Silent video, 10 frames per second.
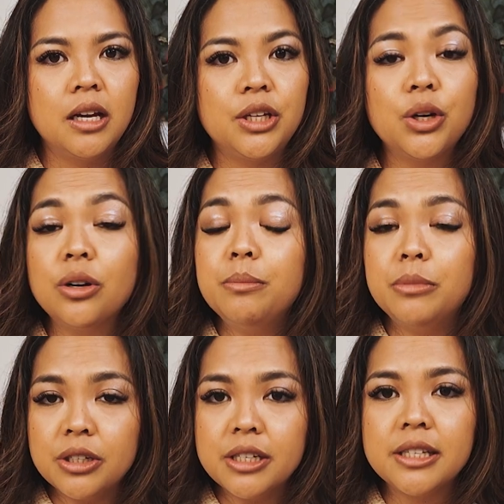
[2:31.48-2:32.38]
Your
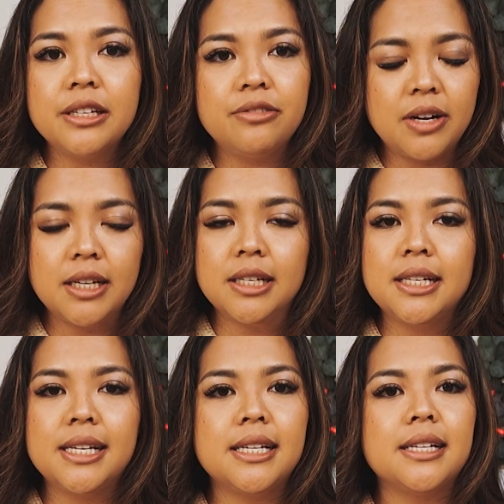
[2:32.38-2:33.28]
emergency fund
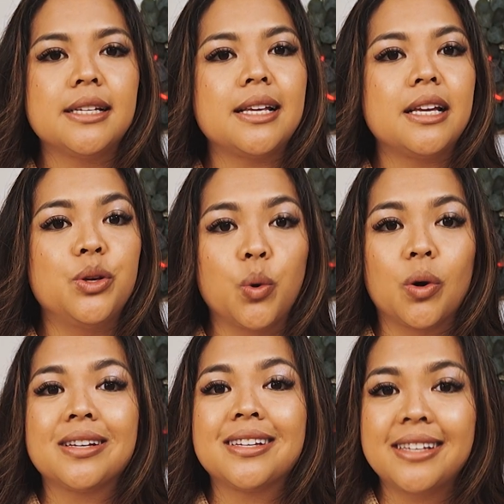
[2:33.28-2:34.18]
is
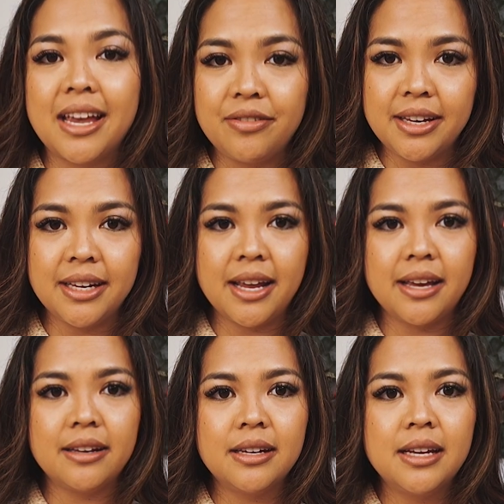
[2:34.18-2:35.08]
your safety
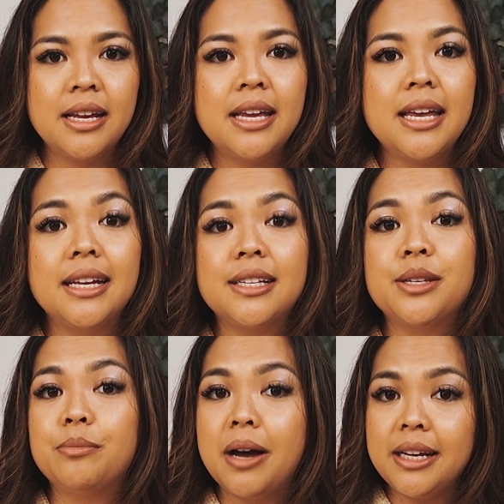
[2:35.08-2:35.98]
net.
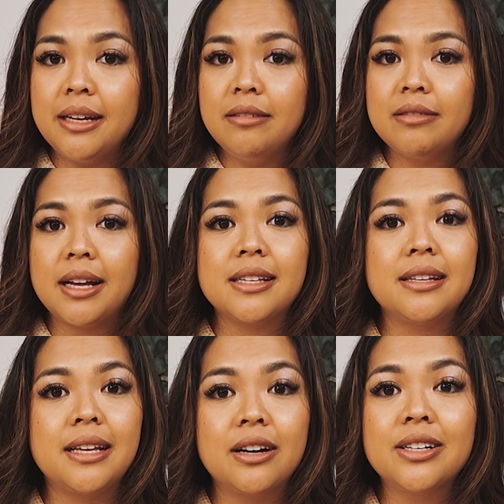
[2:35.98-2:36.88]
It's money that's
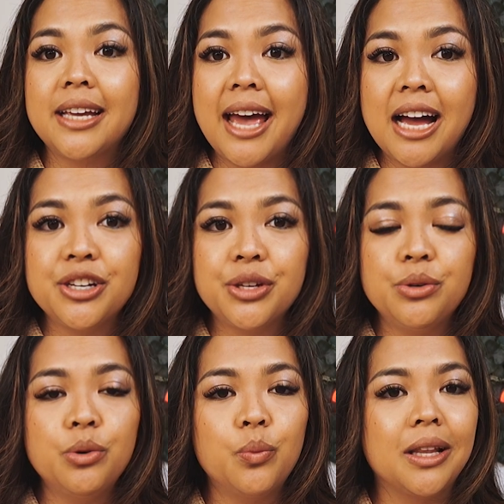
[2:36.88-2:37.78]
there to catch
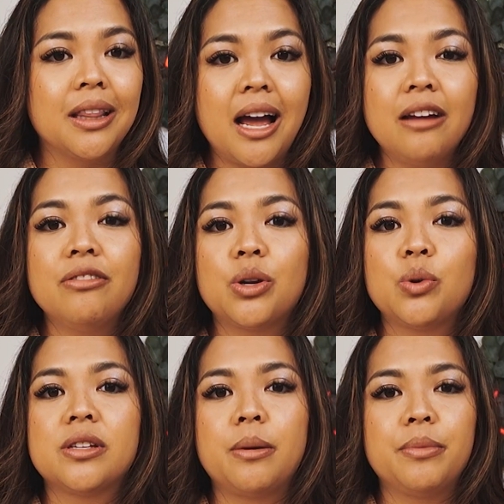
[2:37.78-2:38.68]
you when life
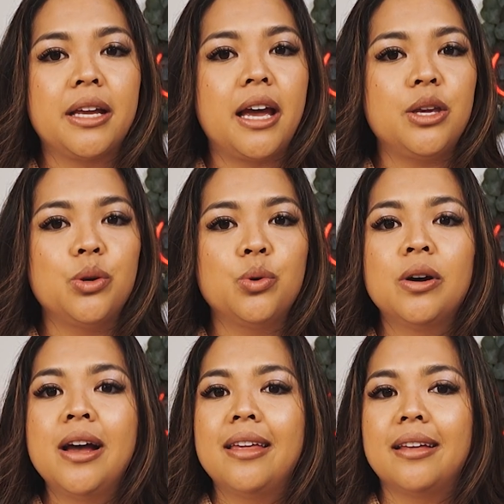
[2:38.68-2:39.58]
throws something at you
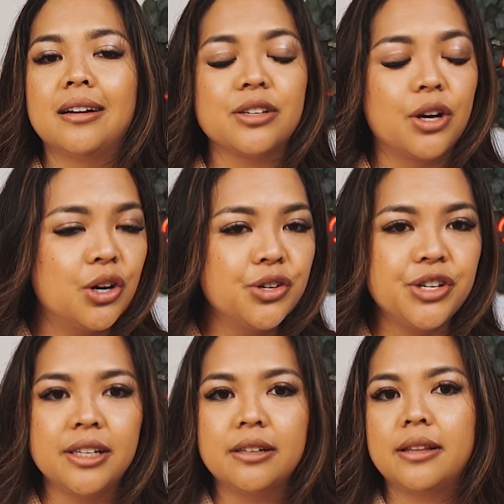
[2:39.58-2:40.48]
that is
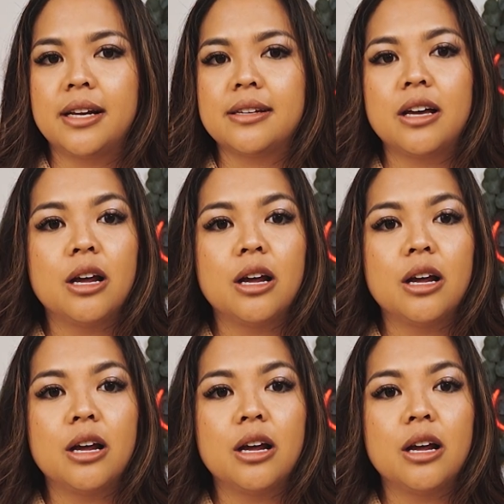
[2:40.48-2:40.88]
urgent, that is